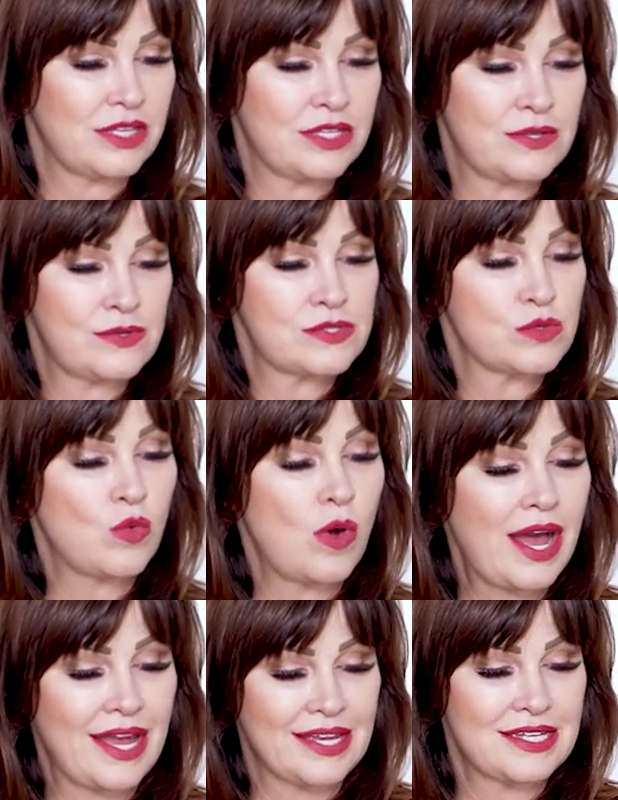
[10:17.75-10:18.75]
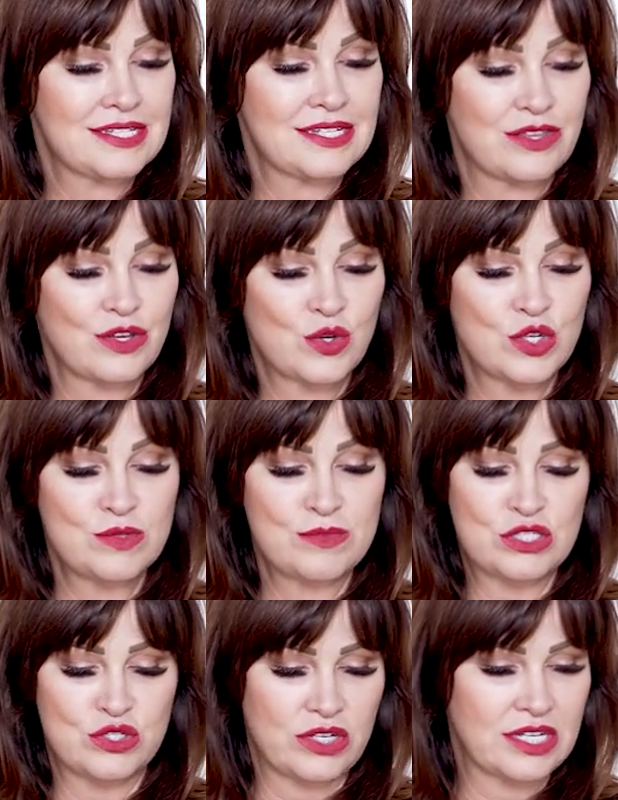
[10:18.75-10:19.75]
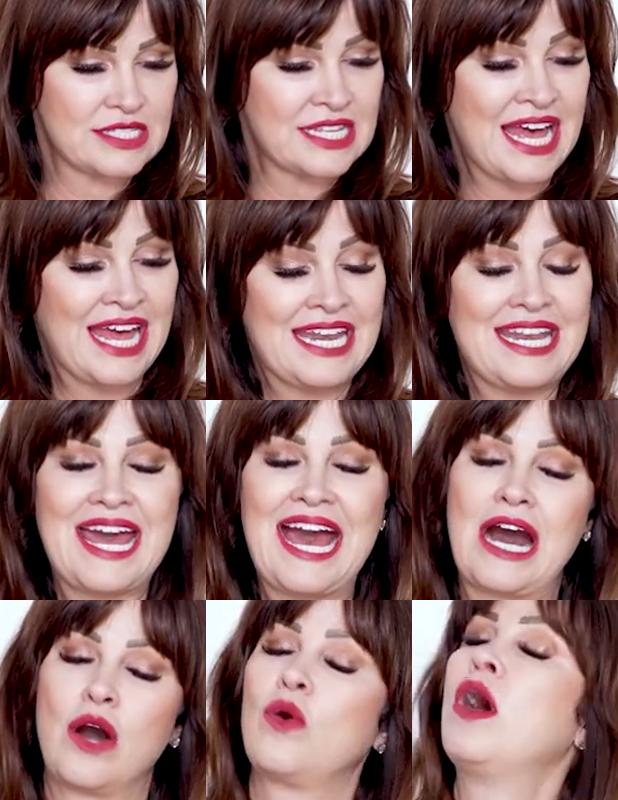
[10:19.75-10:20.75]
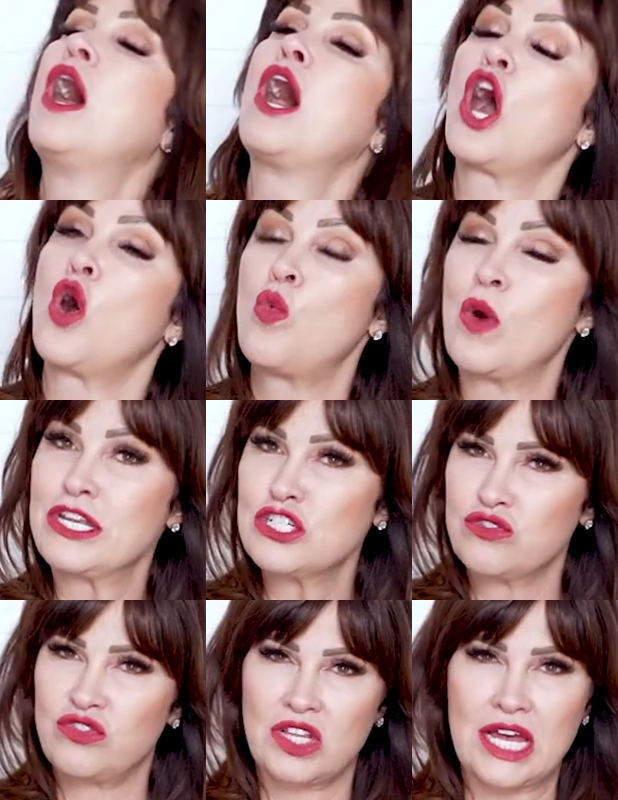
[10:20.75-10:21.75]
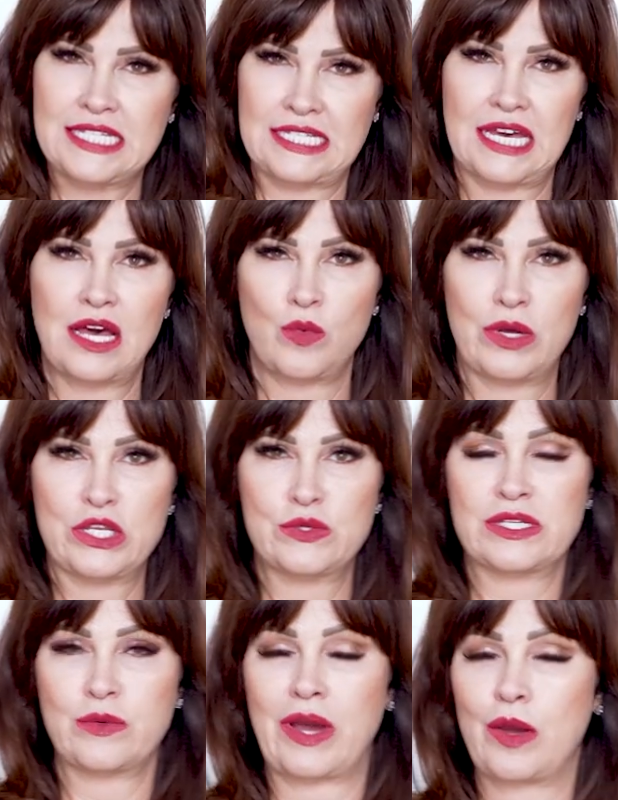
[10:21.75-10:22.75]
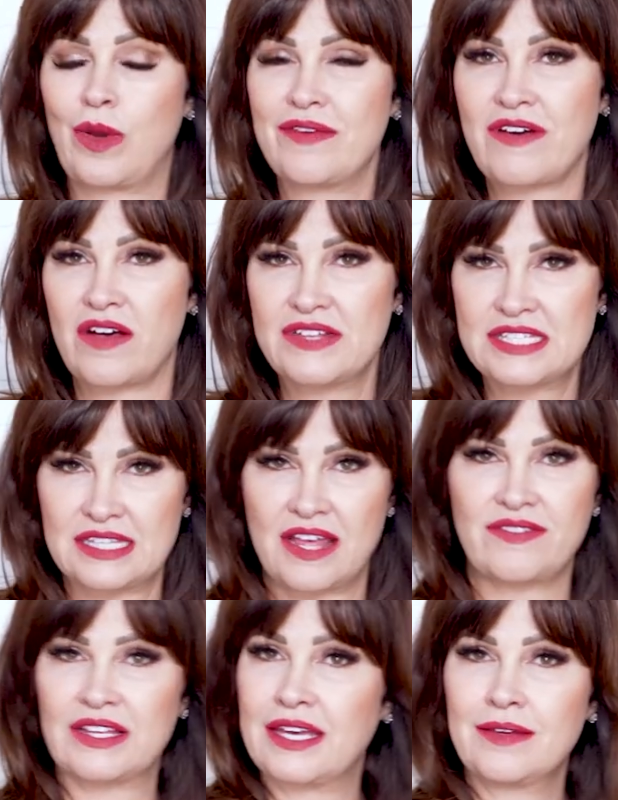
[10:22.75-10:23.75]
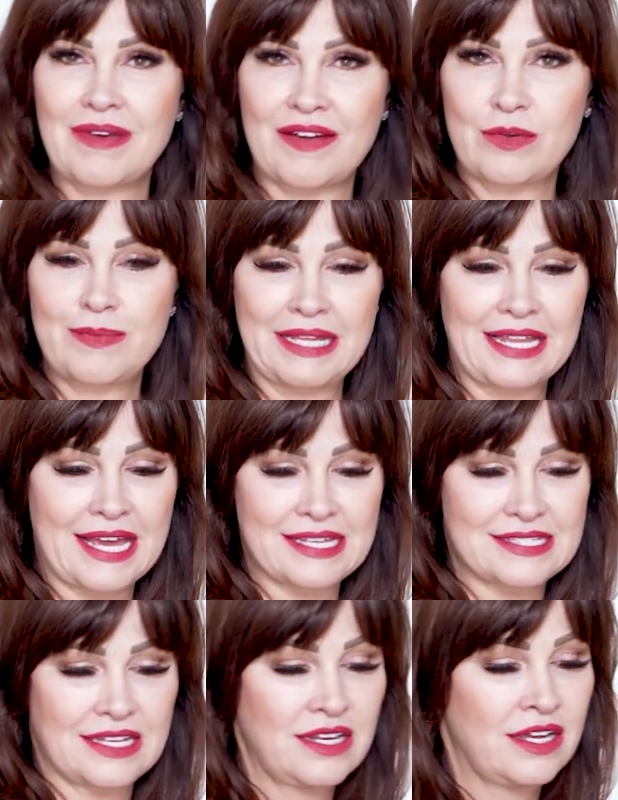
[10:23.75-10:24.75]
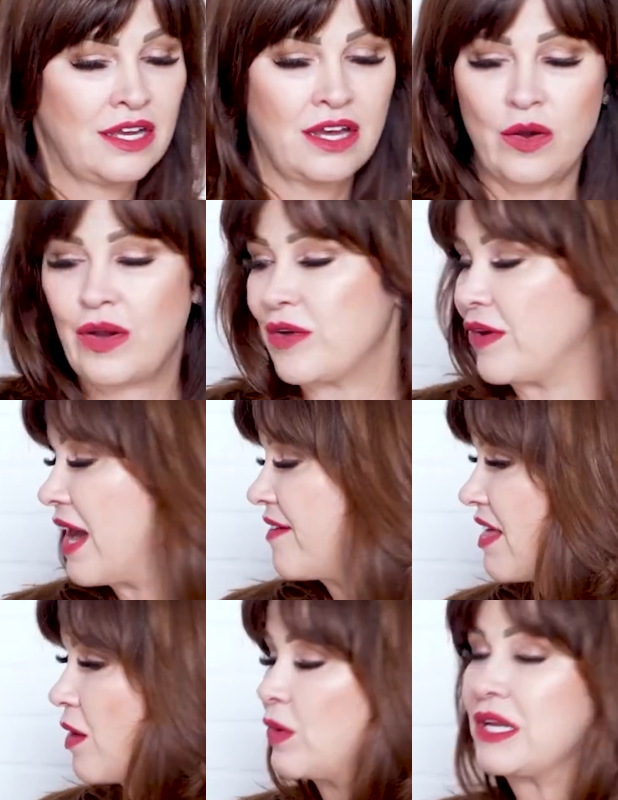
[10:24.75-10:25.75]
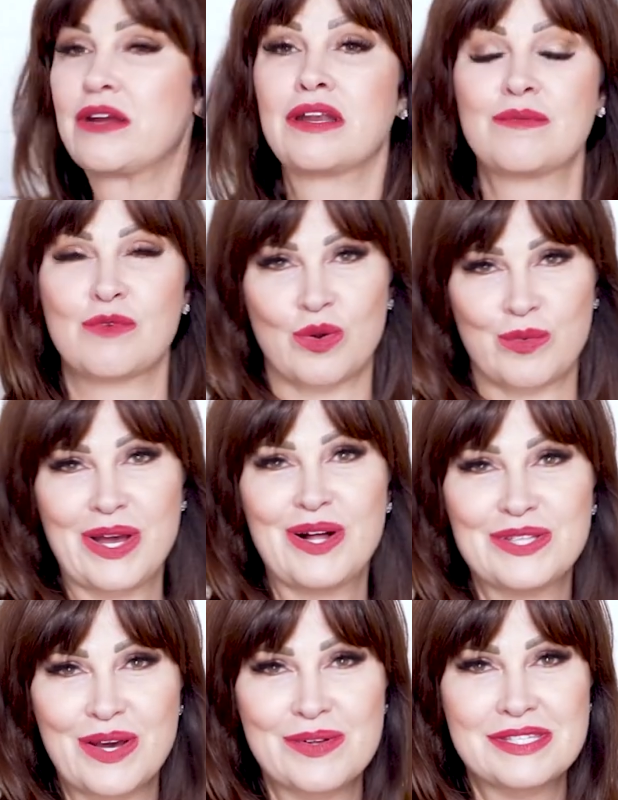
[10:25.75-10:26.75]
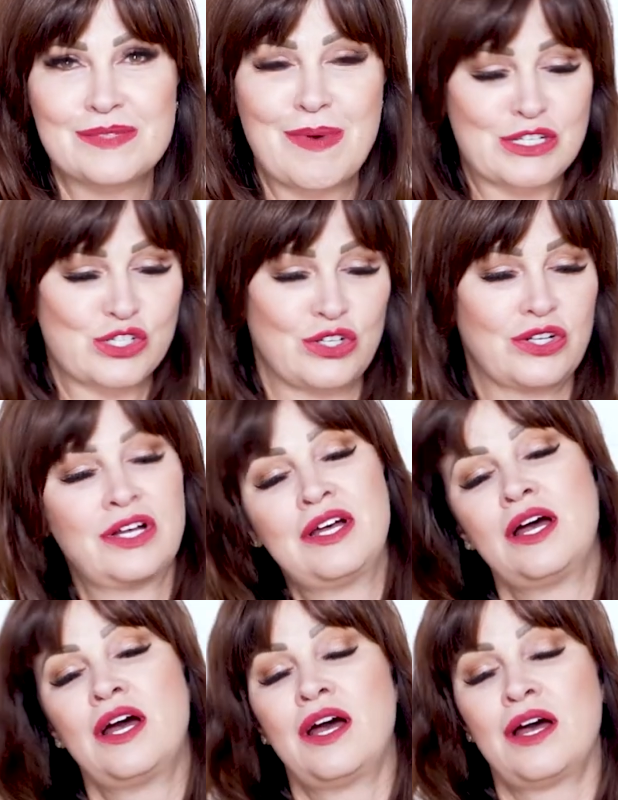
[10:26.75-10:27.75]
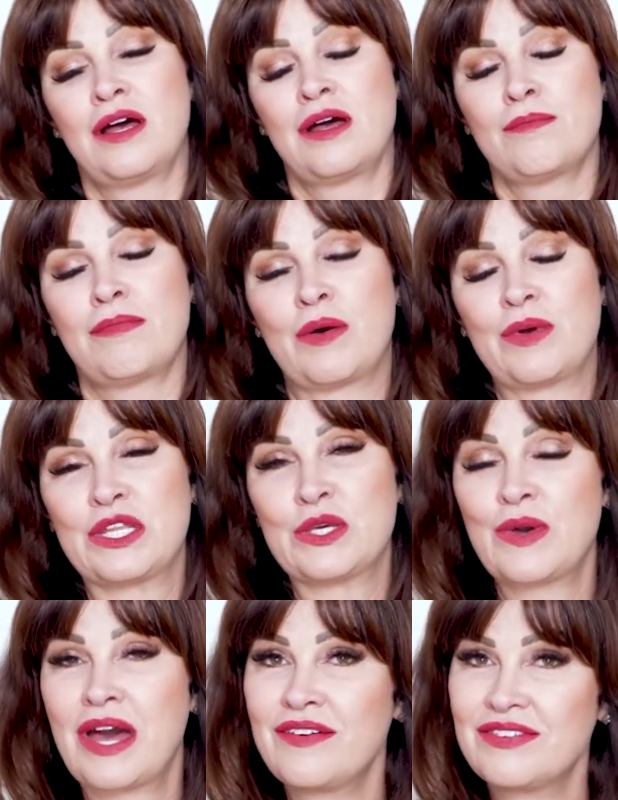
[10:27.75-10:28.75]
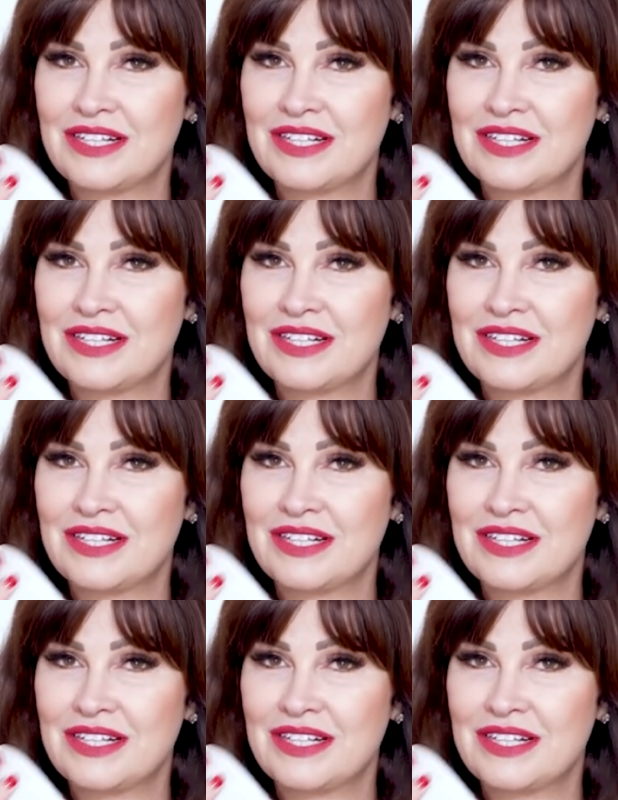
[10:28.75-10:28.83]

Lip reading: use white in their Christmas trees? Now, a wonderful idea when using white. White velvet's lovely. Everybody likes it. Oh, I don't have that one here anymore. We all know it's special. Oh, when you have